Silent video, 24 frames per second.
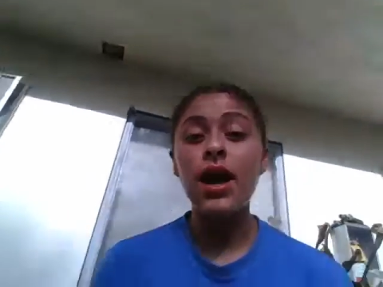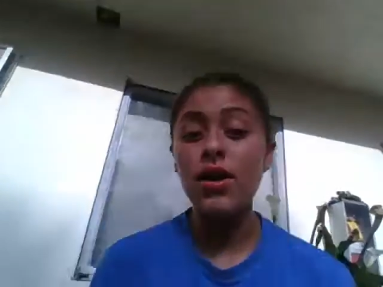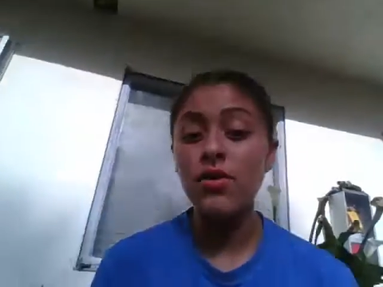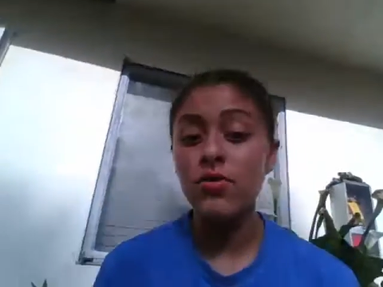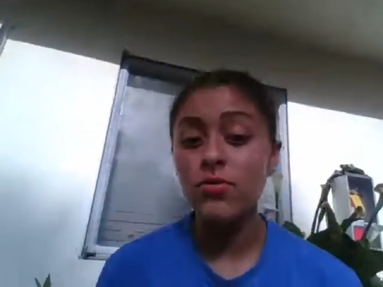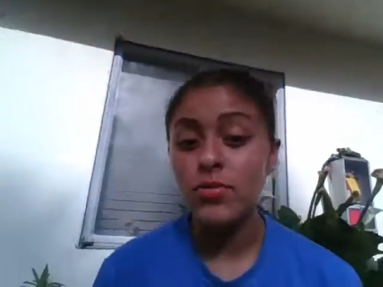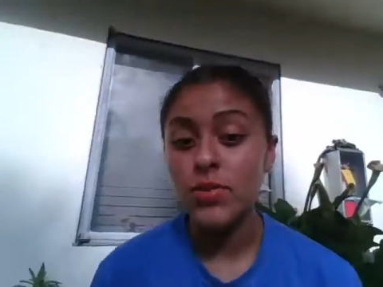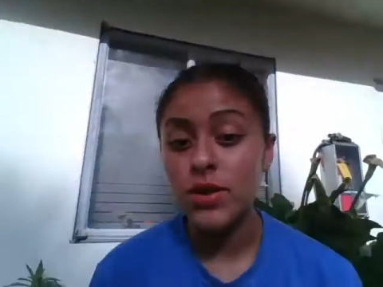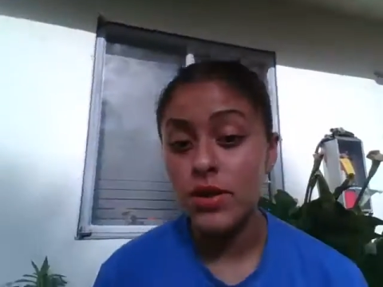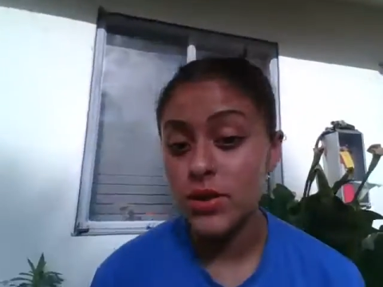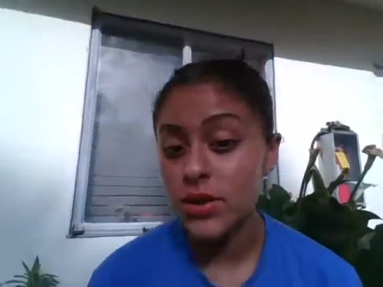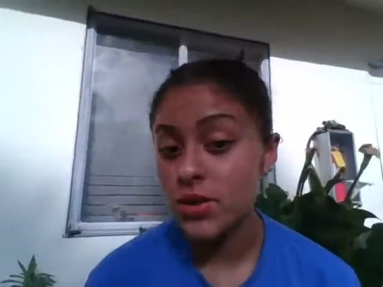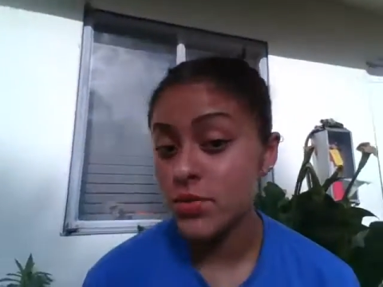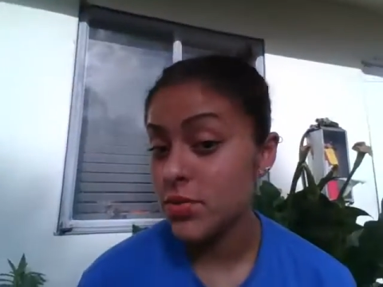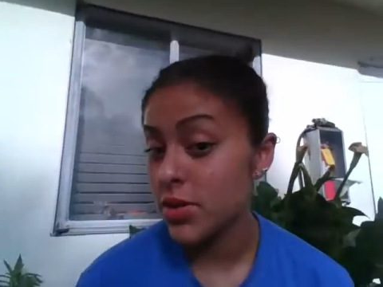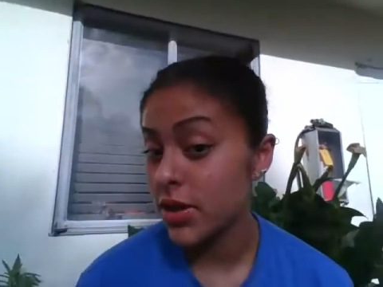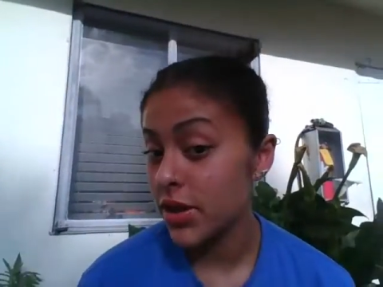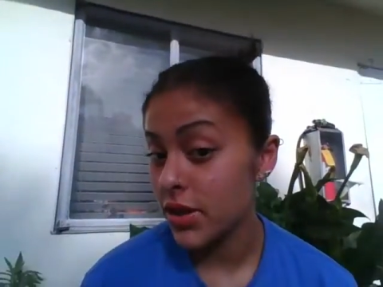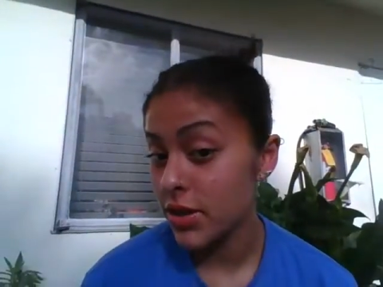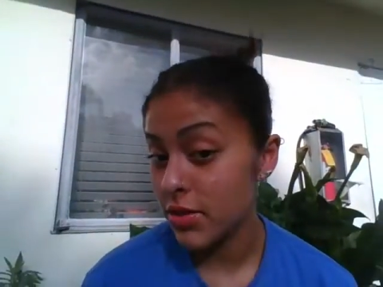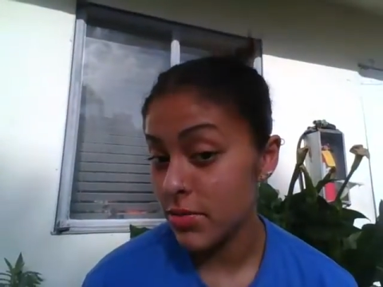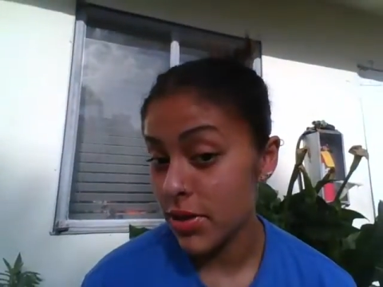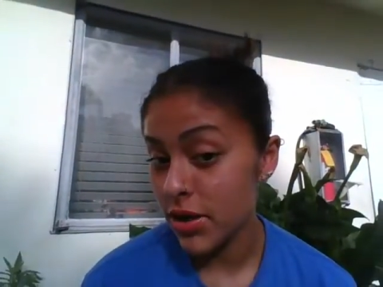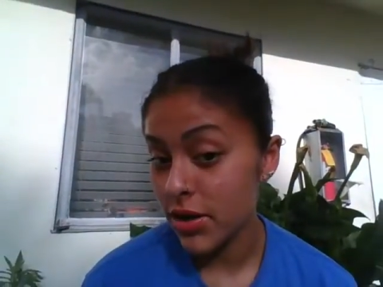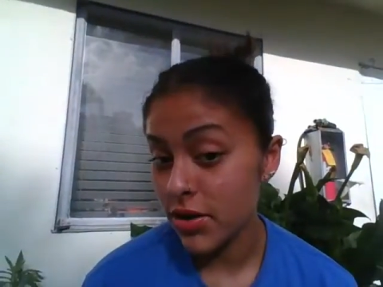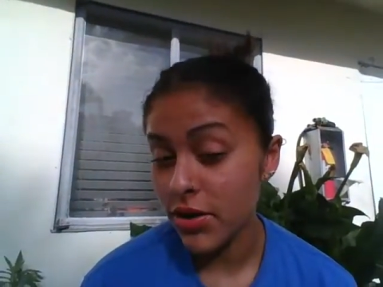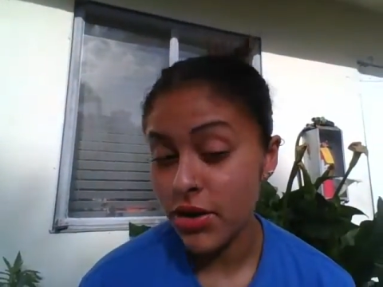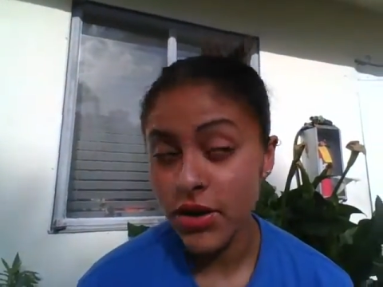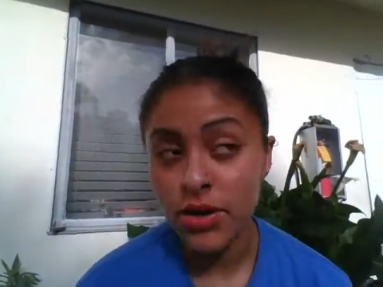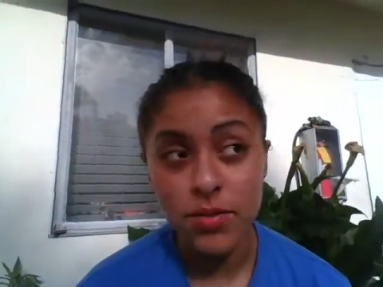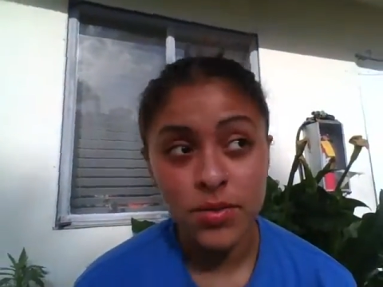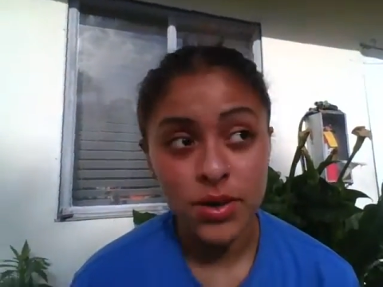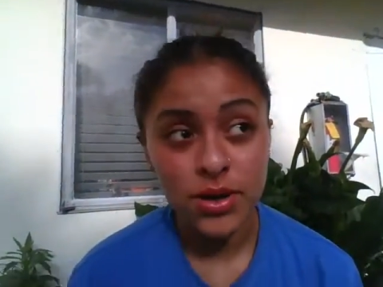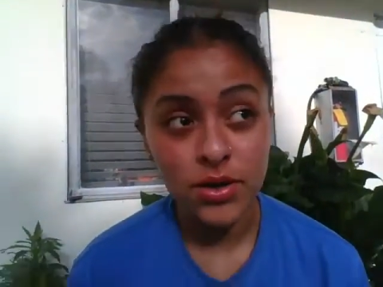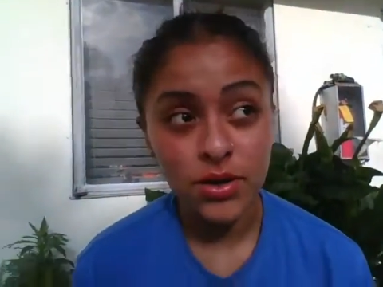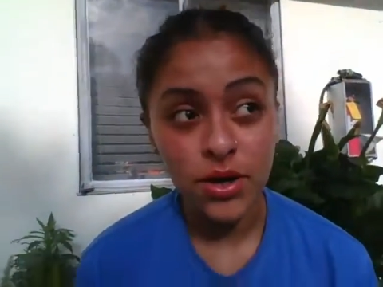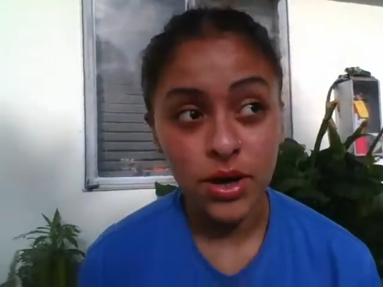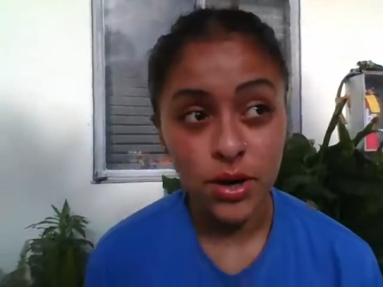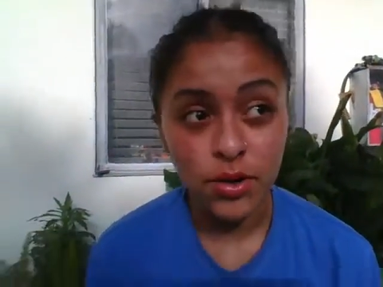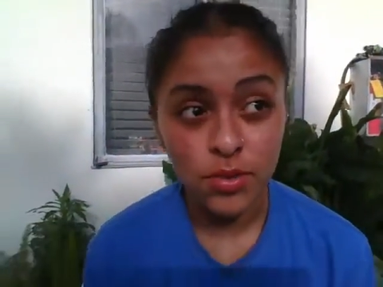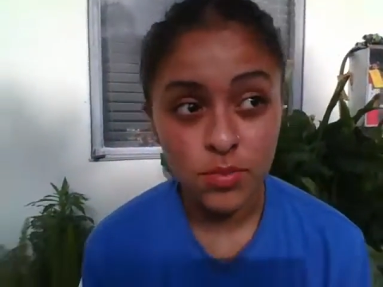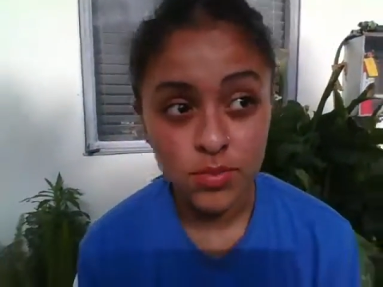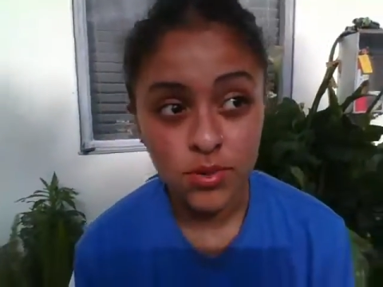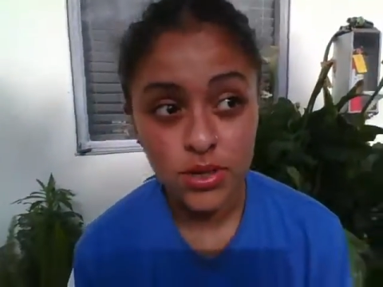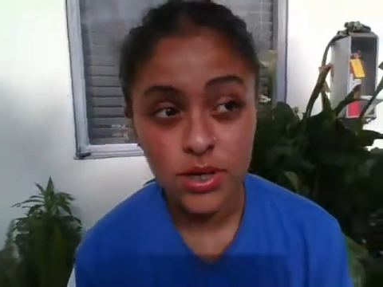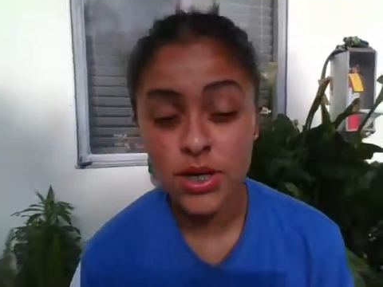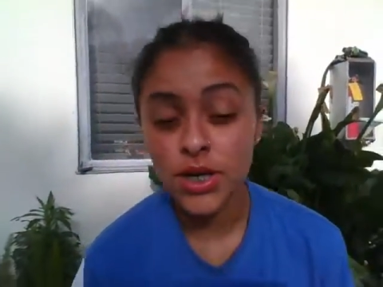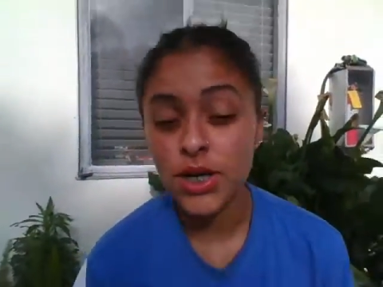have music playing in the background in my
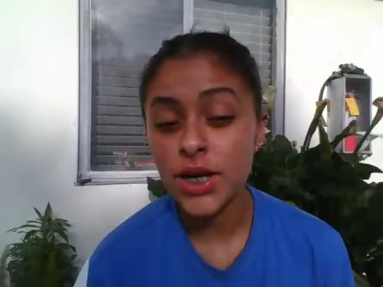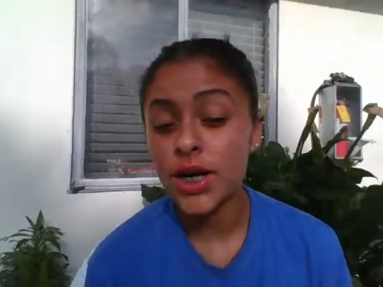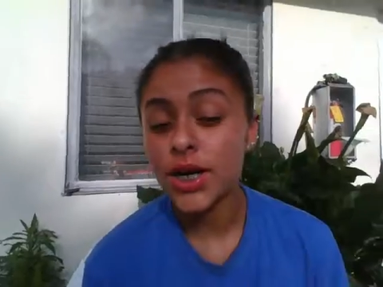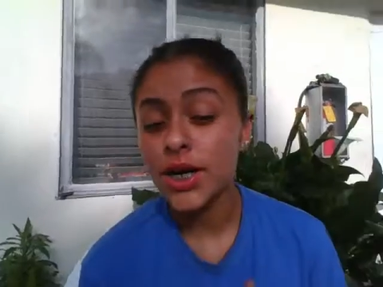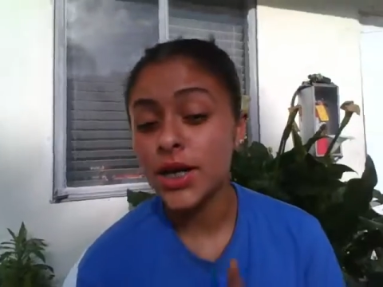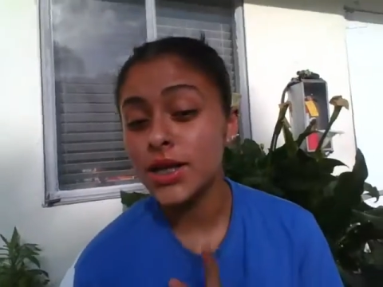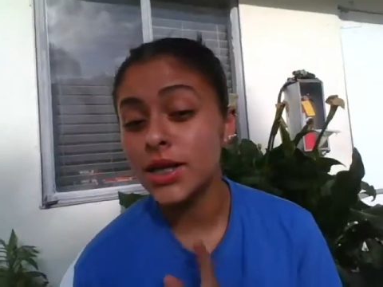Chromebook.